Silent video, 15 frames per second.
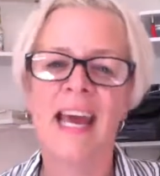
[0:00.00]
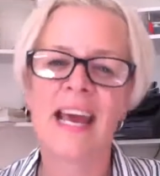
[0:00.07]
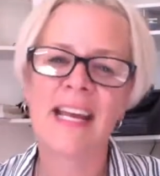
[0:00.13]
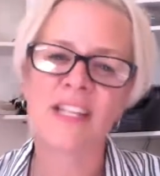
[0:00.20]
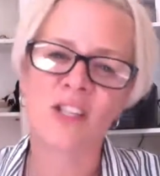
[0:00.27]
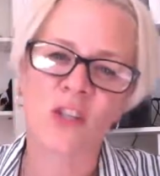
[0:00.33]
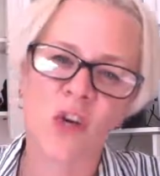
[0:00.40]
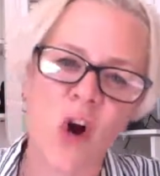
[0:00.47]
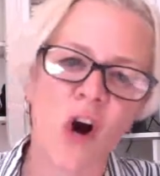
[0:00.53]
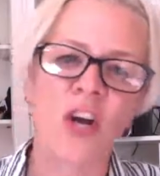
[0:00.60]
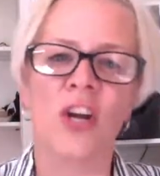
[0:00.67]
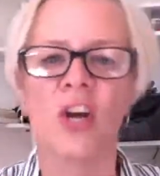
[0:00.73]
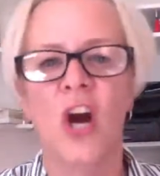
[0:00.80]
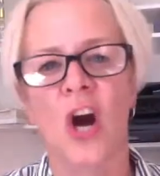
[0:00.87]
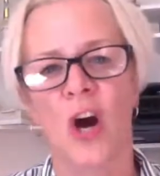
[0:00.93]
It's got
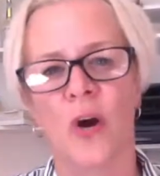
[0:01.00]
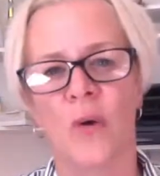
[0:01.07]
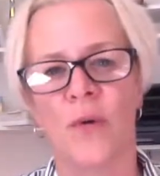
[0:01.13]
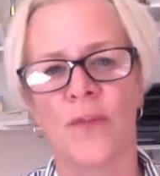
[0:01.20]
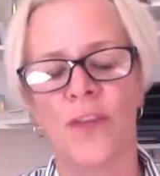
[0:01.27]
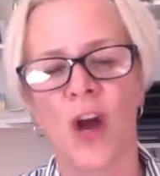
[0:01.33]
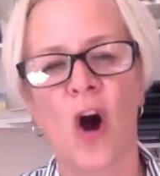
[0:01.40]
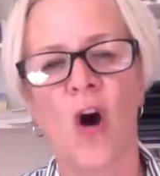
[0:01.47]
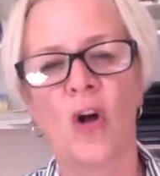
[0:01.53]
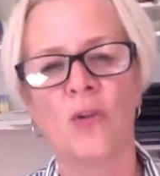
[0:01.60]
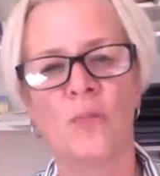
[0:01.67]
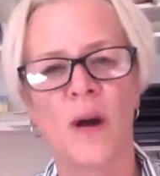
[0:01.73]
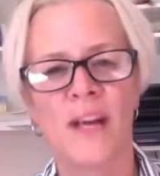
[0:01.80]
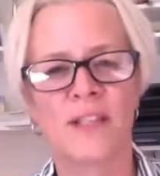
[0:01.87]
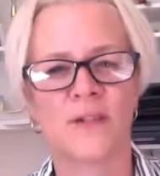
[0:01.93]
to go. The
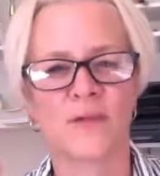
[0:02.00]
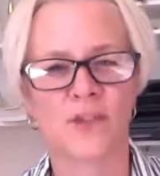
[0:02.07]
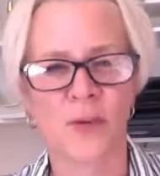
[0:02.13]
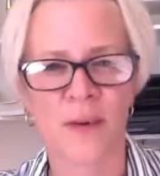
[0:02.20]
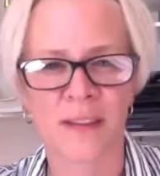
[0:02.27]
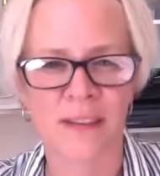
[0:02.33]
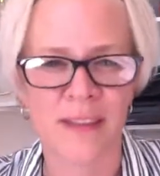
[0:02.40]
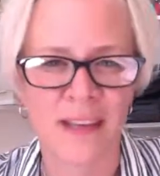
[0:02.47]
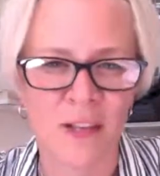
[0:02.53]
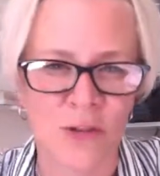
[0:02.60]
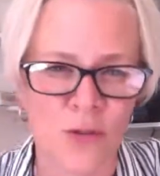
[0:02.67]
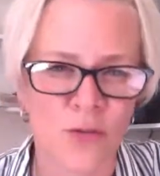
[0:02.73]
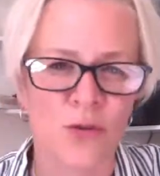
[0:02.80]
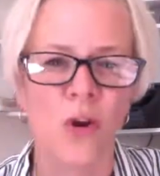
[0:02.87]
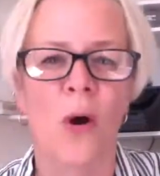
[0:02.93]
old ways of doing things
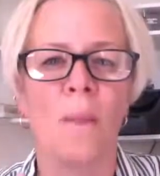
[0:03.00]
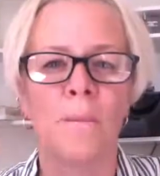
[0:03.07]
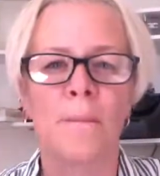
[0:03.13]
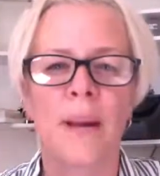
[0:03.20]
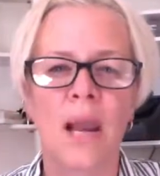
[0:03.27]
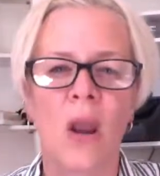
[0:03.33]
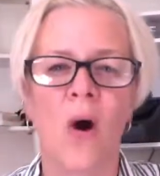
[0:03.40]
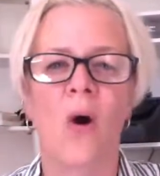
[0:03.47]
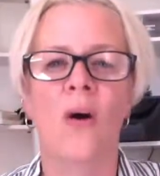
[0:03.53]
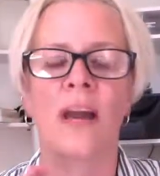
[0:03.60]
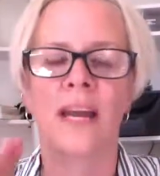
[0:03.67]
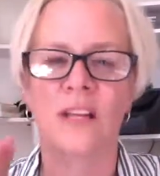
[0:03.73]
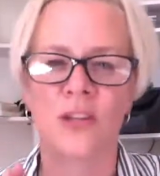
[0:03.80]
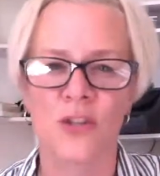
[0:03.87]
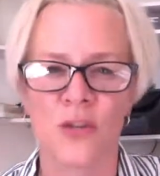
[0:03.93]
do not belong
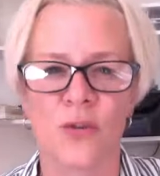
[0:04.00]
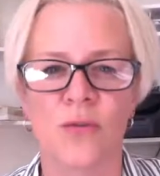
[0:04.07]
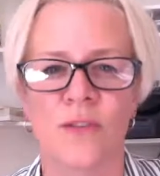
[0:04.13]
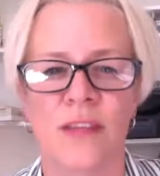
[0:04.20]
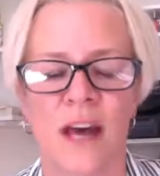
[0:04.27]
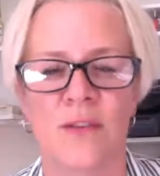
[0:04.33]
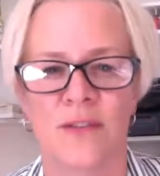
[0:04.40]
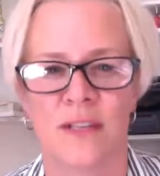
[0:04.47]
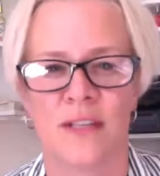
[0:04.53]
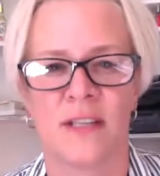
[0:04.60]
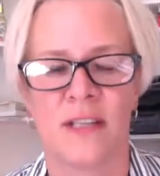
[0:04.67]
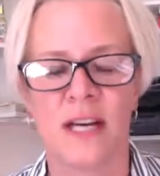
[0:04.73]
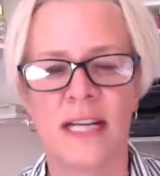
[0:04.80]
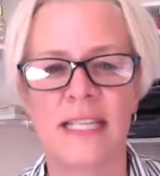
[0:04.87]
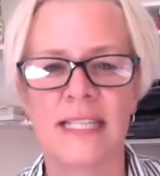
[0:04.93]
in
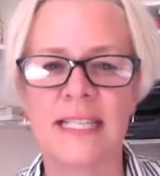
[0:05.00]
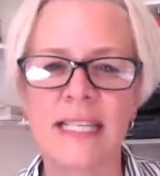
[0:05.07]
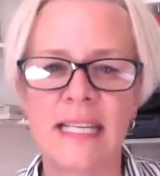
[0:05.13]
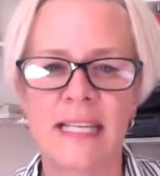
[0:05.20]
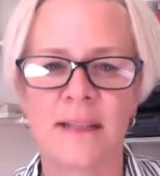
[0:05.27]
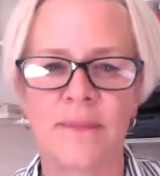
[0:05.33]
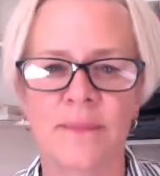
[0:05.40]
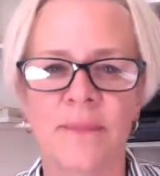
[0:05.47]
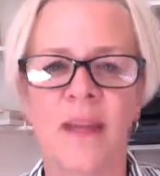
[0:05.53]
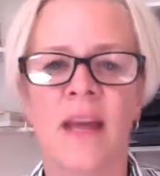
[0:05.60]
2019.